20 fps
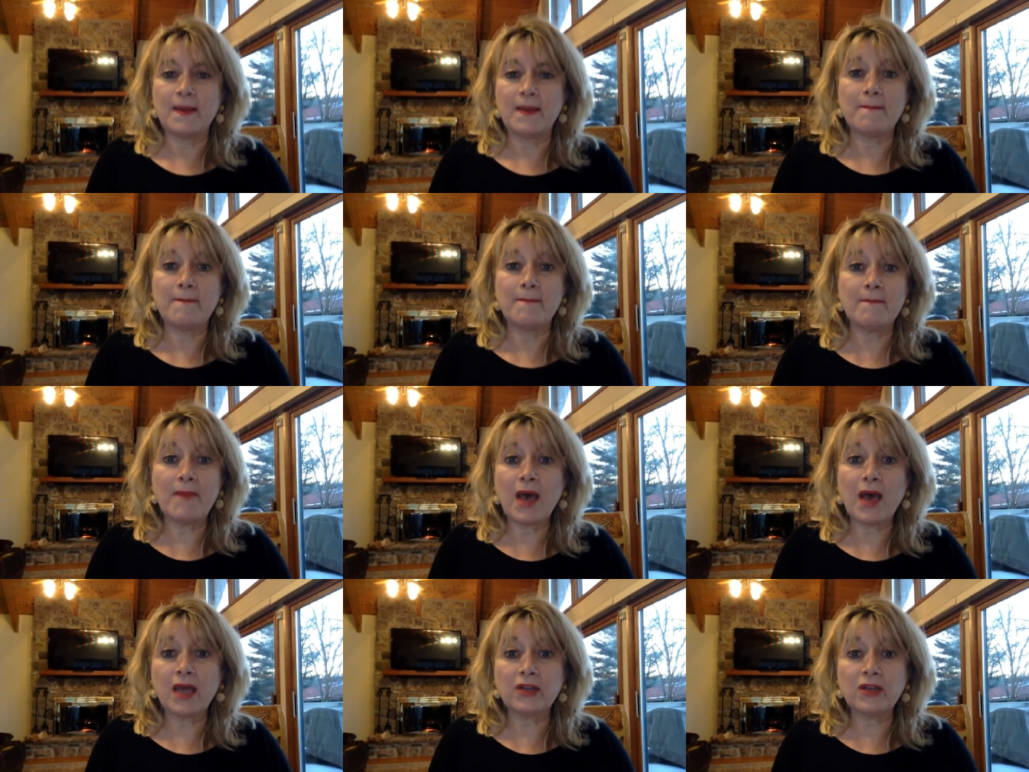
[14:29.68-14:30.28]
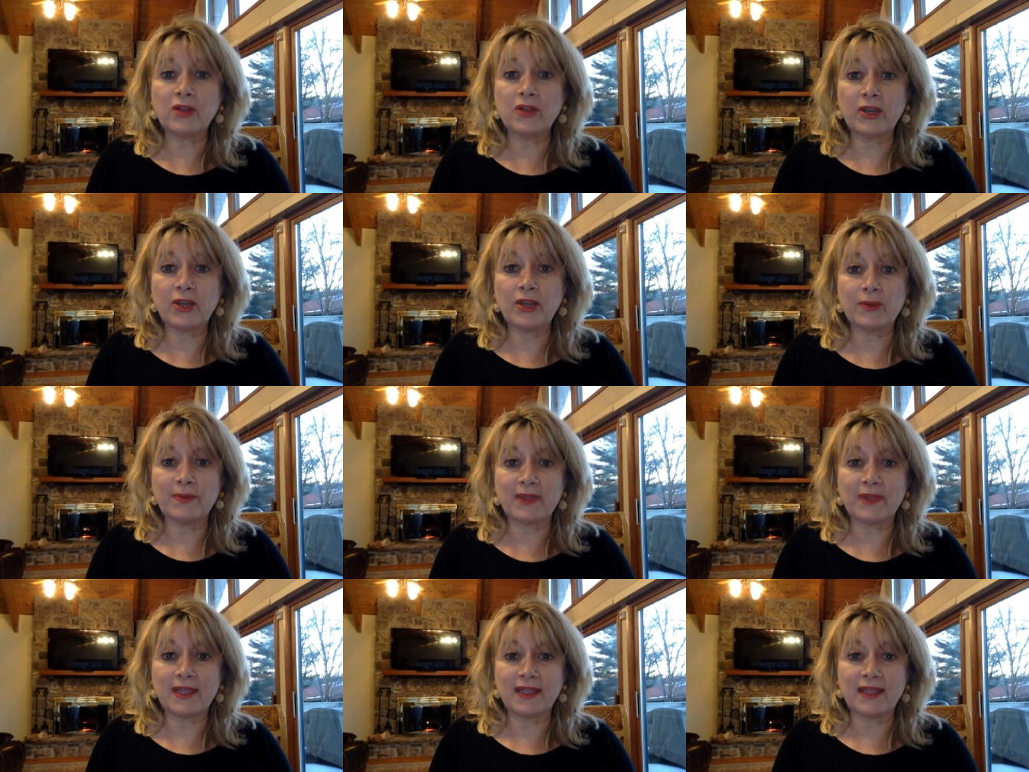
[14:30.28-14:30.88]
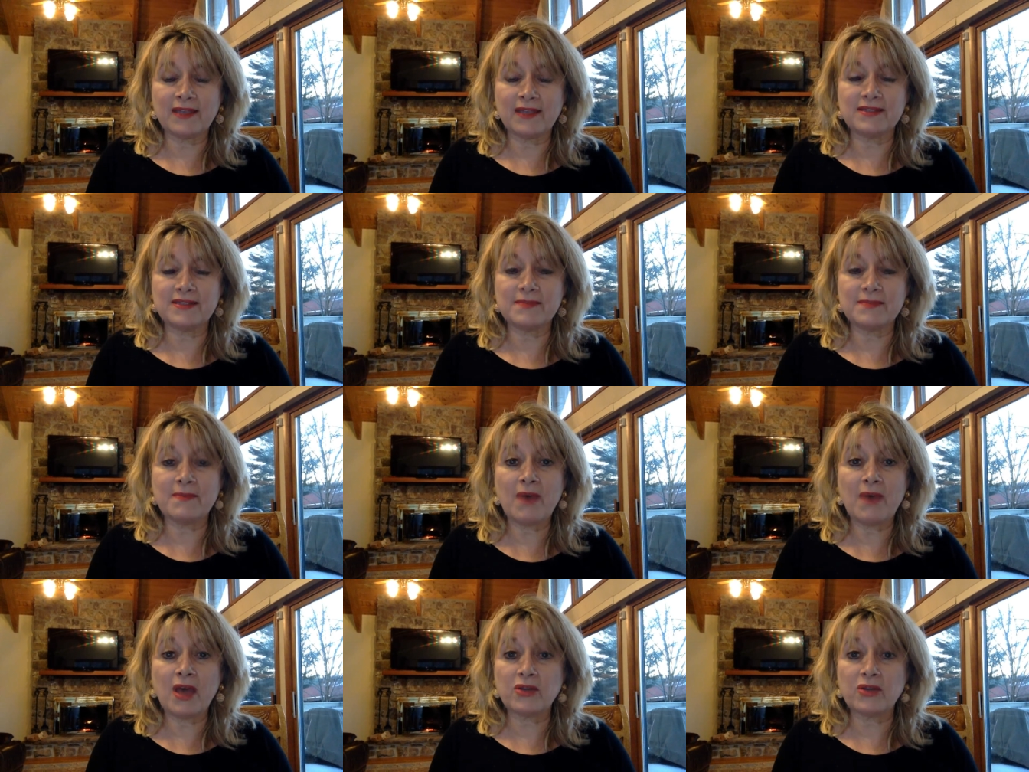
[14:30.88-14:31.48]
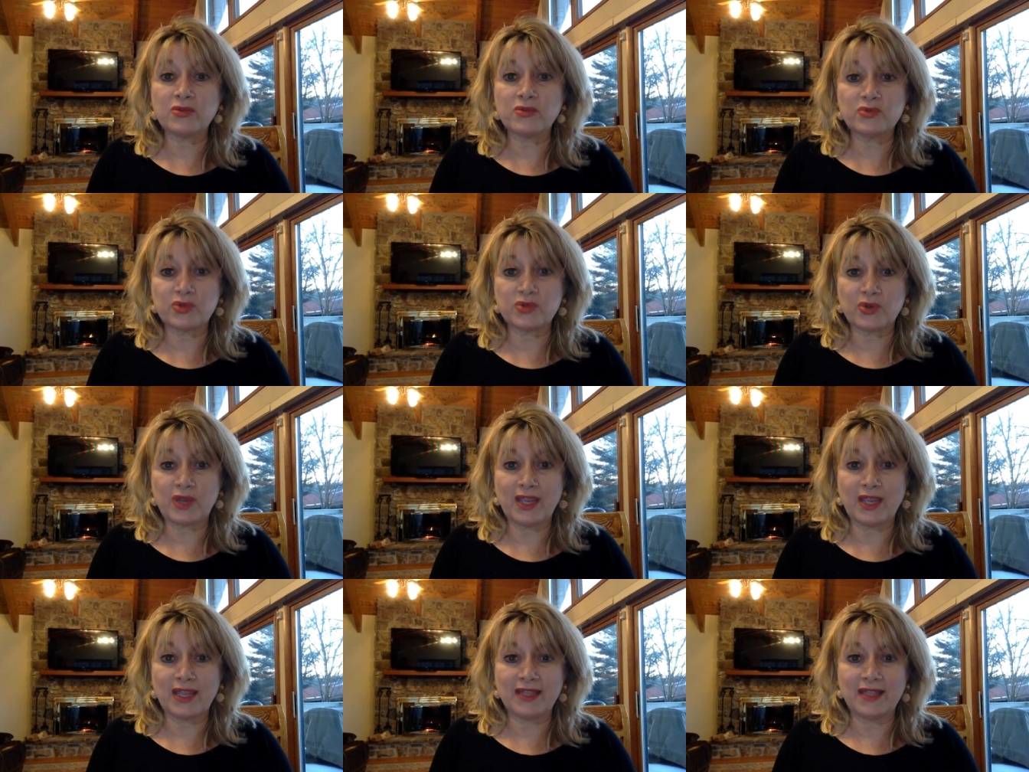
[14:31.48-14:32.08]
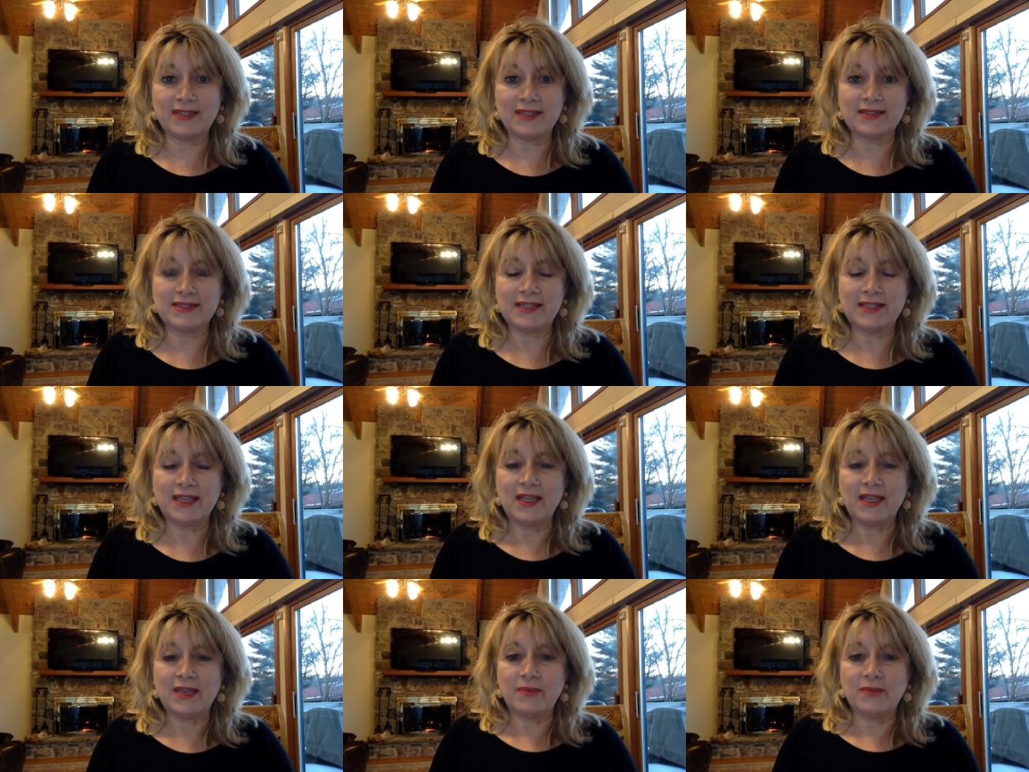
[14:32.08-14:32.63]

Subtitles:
model airplanes, model trains.